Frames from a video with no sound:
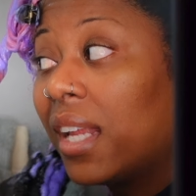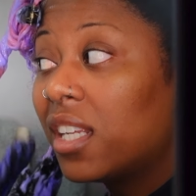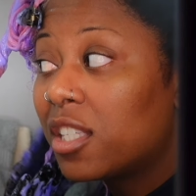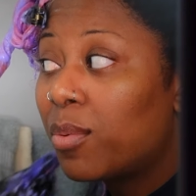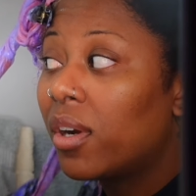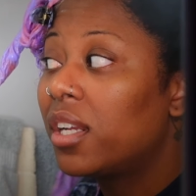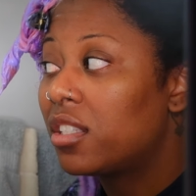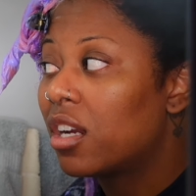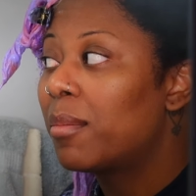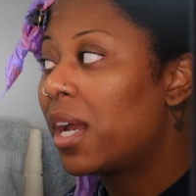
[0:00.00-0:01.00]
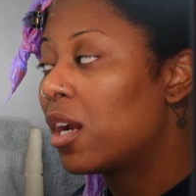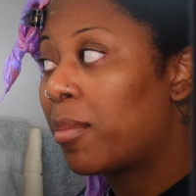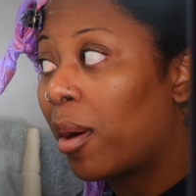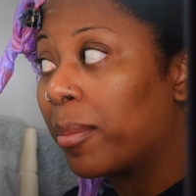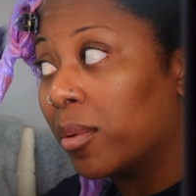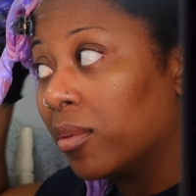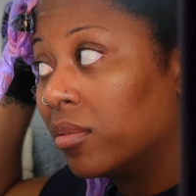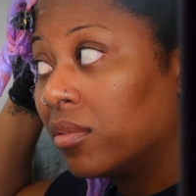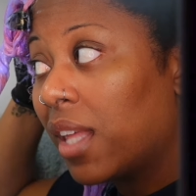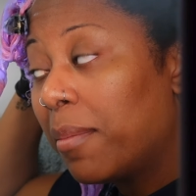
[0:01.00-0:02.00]
At this point, turn my hair purple.
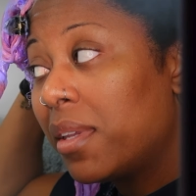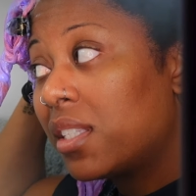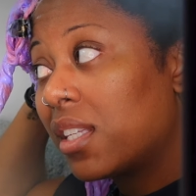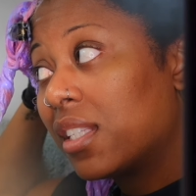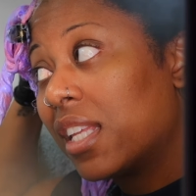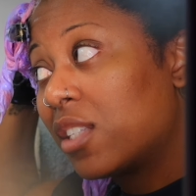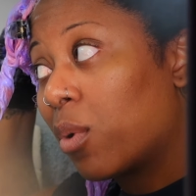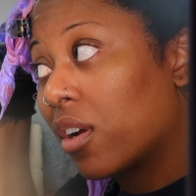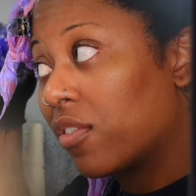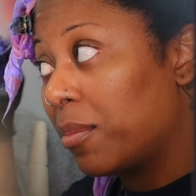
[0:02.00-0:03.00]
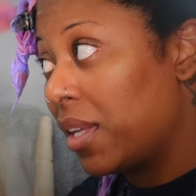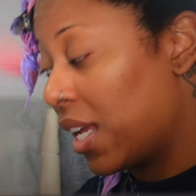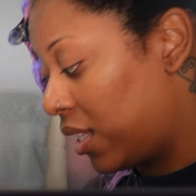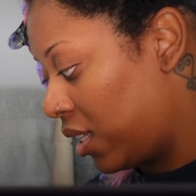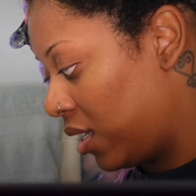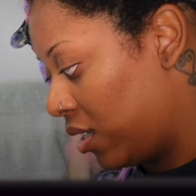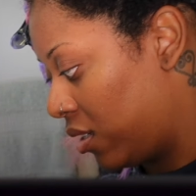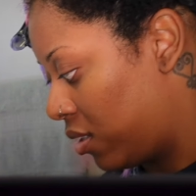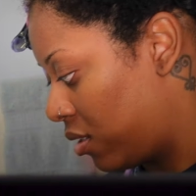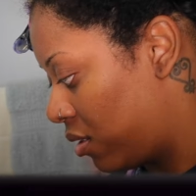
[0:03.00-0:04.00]
That means it's less work for me at the
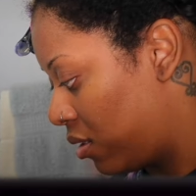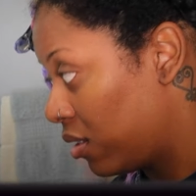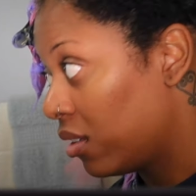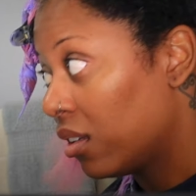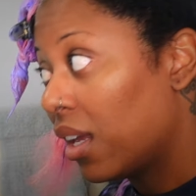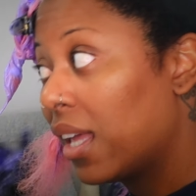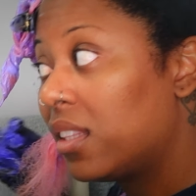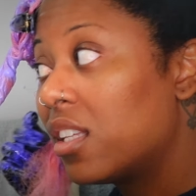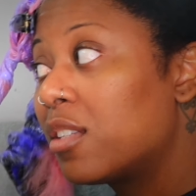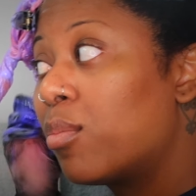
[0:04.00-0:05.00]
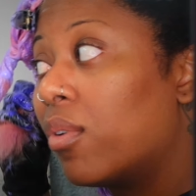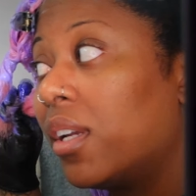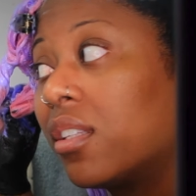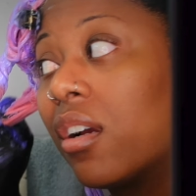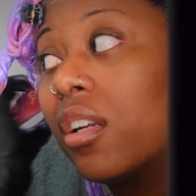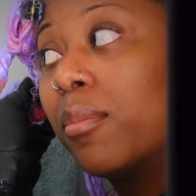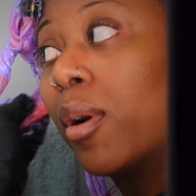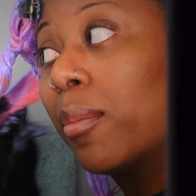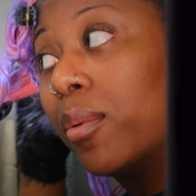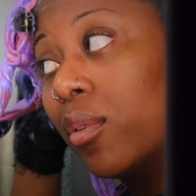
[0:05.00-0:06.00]
end. At this point, turn it
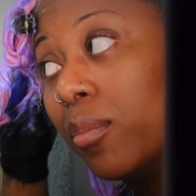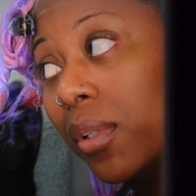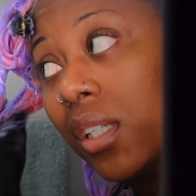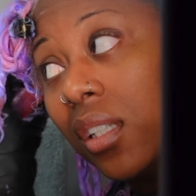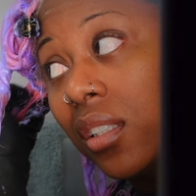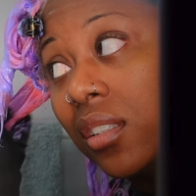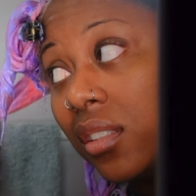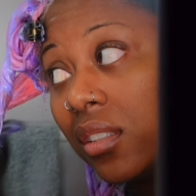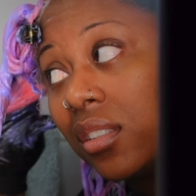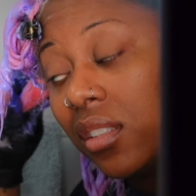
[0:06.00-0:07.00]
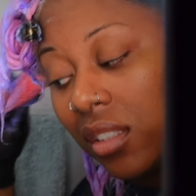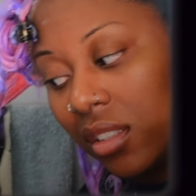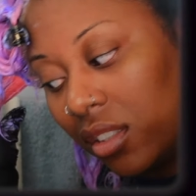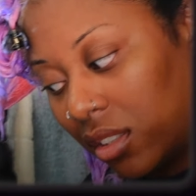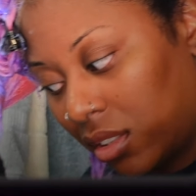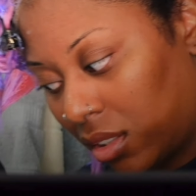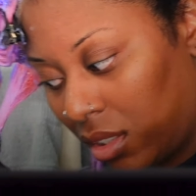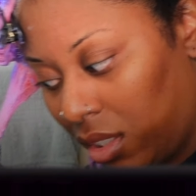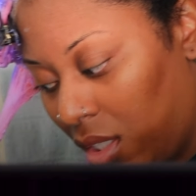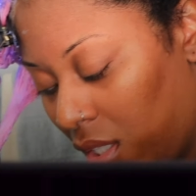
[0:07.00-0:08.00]
purple because this
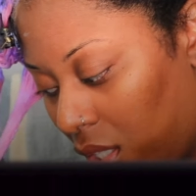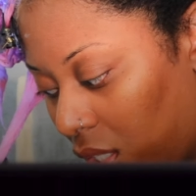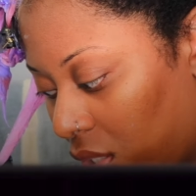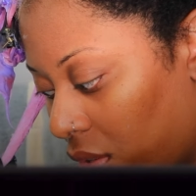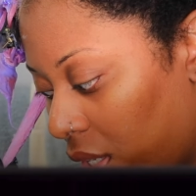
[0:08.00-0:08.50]
is